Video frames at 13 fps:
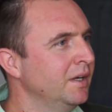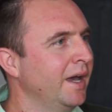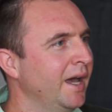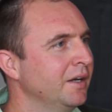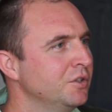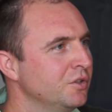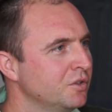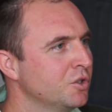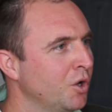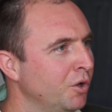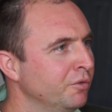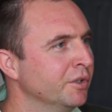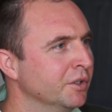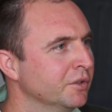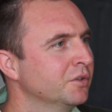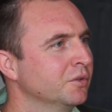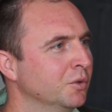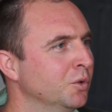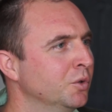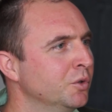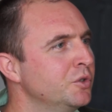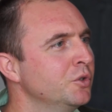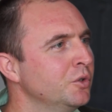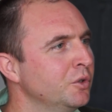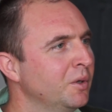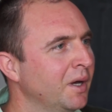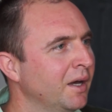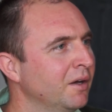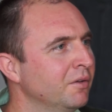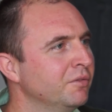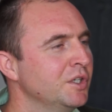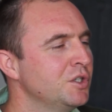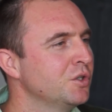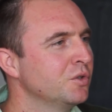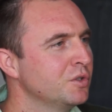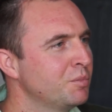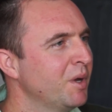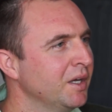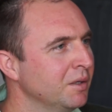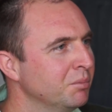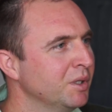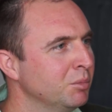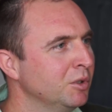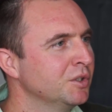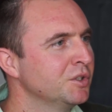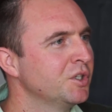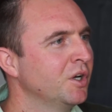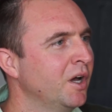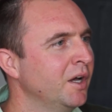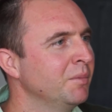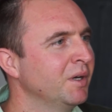How did you solve it? Or do you have issues paying people on time?